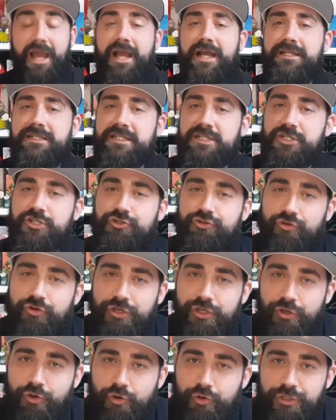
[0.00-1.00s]

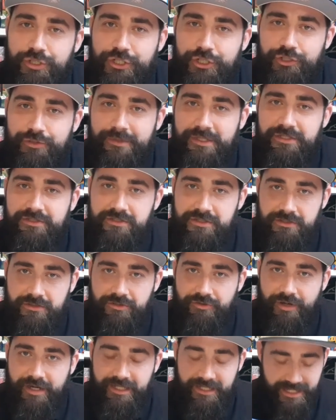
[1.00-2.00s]
Destroy All Humans,
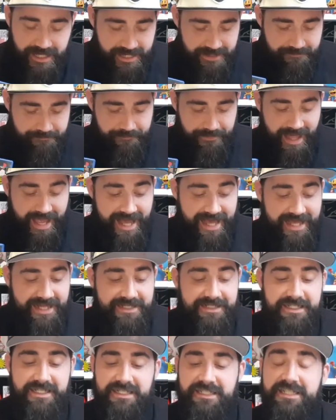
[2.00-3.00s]
great game,
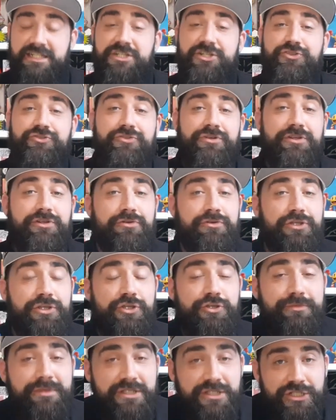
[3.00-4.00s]
and Destroy All
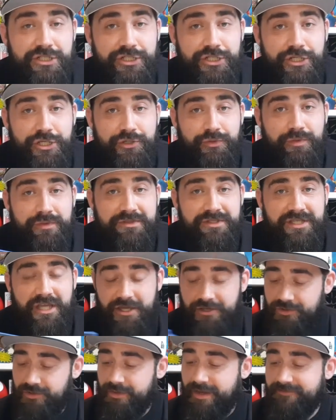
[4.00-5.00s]
Humans 2.
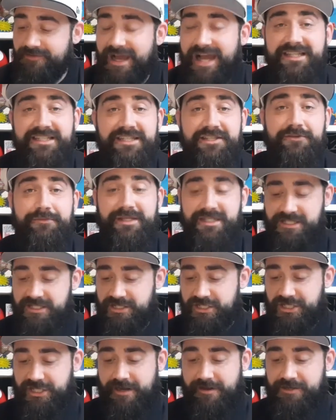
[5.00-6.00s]
So whoever handed them into
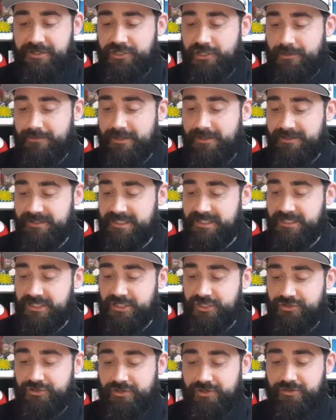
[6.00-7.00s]
the charity shop liked his
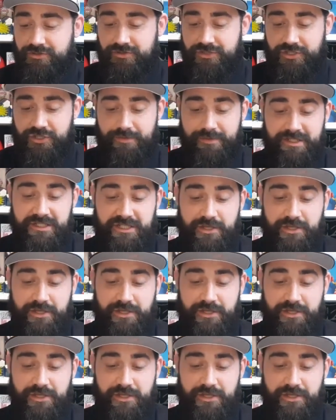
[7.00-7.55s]
Destroy All Humans.